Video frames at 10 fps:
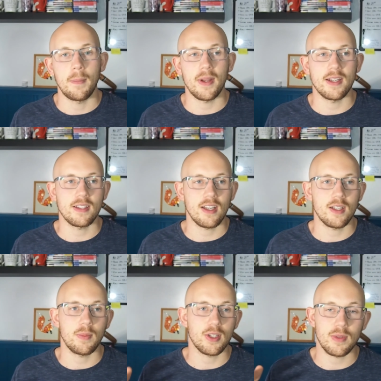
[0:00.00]
but I
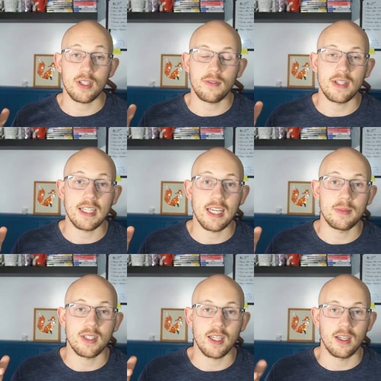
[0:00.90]
decided to plunge myself into
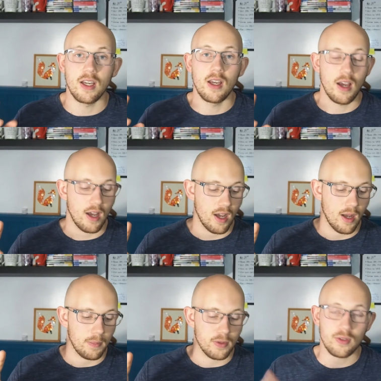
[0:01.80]
games like
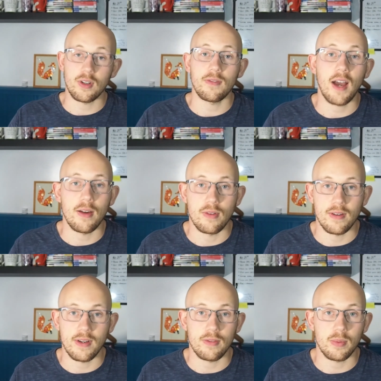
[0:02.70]
uh, Persona 5, who
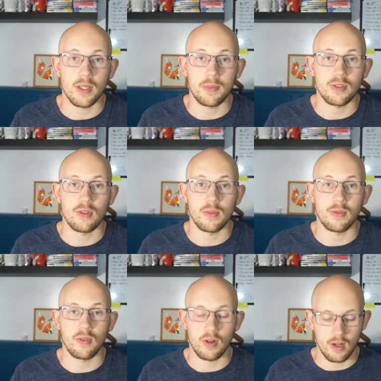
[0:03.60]
I've never played Persona
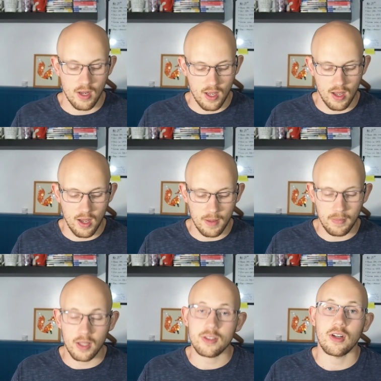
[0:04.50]
before, uh,
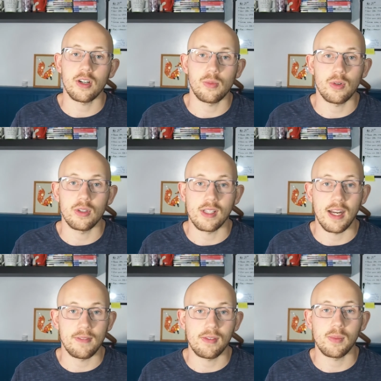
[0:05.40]
Monster Hunter World, and
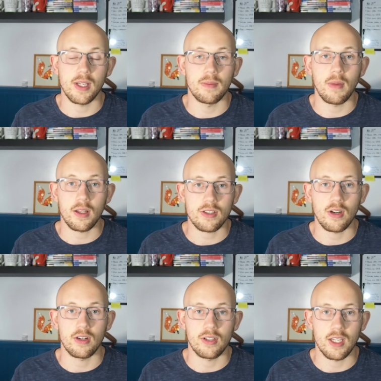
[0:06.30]
I've never played a
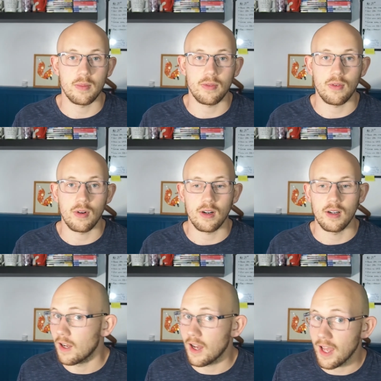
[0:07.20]
Monster Hunter game before.
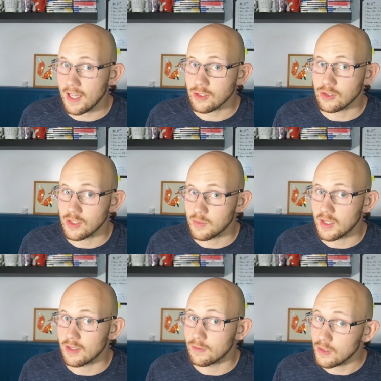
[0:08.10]
I actually
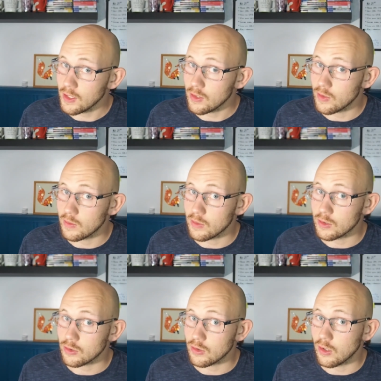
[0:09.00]
made a video on
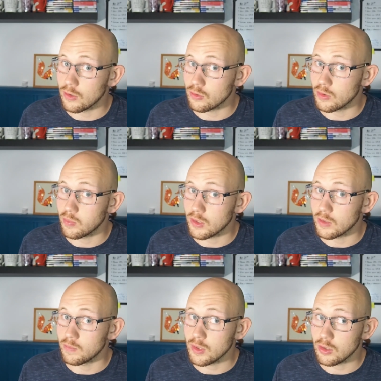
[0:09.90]
Monster Hunter's
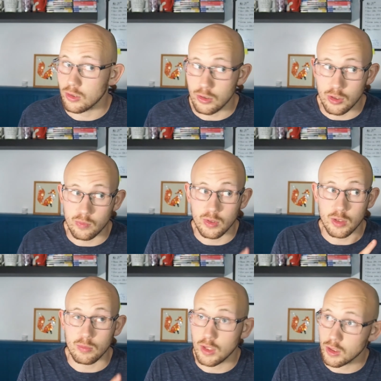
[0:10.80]
replayability. It should be
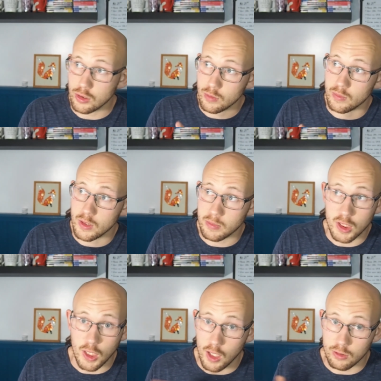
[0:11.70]
up there, should be up
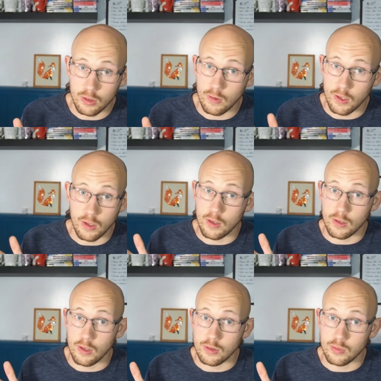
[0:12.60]
there. I don't know. I don't know how
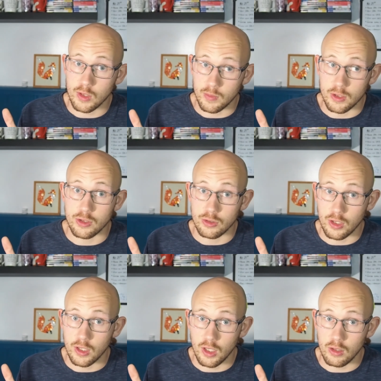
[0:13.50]
cards work, but you should
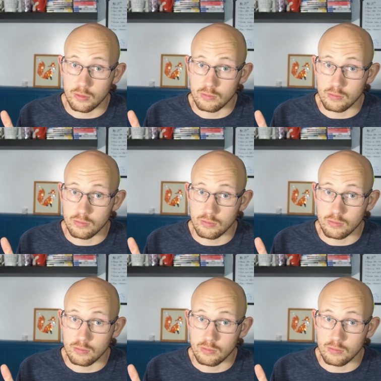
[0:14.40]
check it out.